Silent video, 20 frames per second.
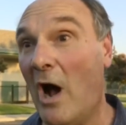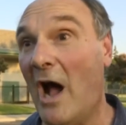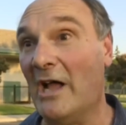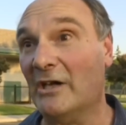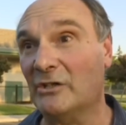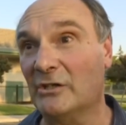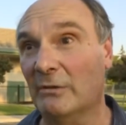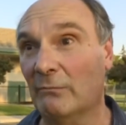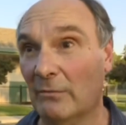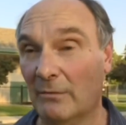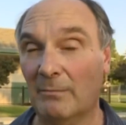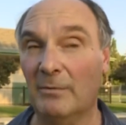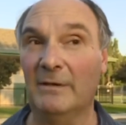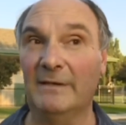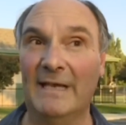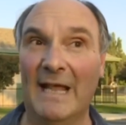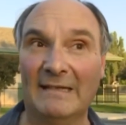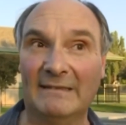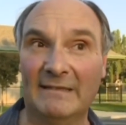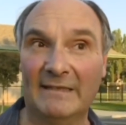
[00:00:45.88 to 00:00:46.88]
watch, and we're
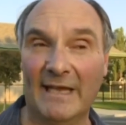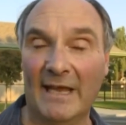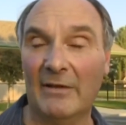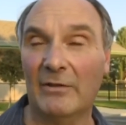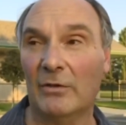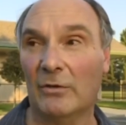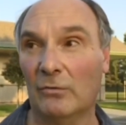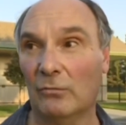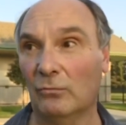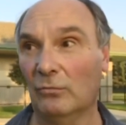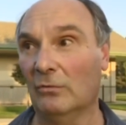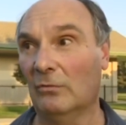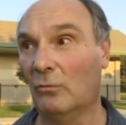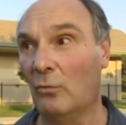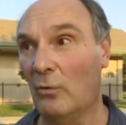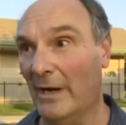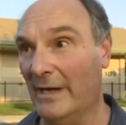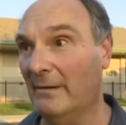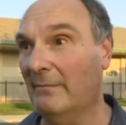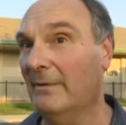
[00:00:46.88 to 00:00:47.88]
putting that together
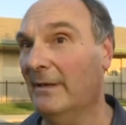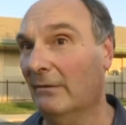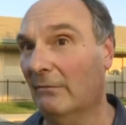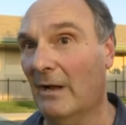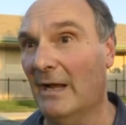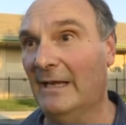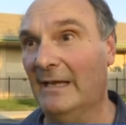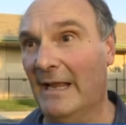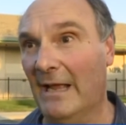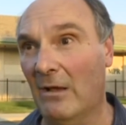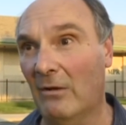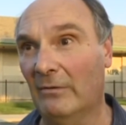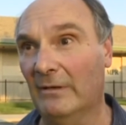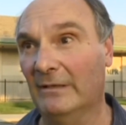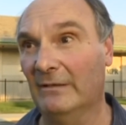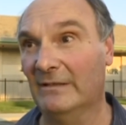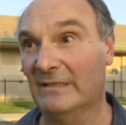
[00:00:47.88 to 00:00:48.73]
quite a bit right now.